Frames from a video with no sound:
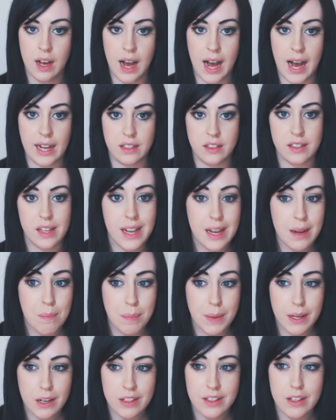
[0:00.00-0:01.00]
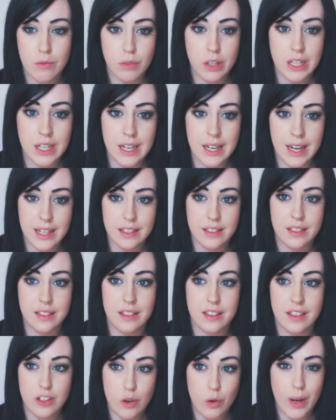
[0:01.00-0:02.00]
and because it really
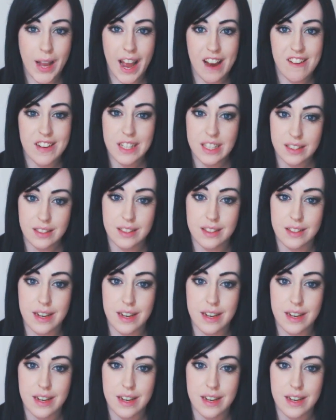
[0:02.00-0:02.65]
lets your characters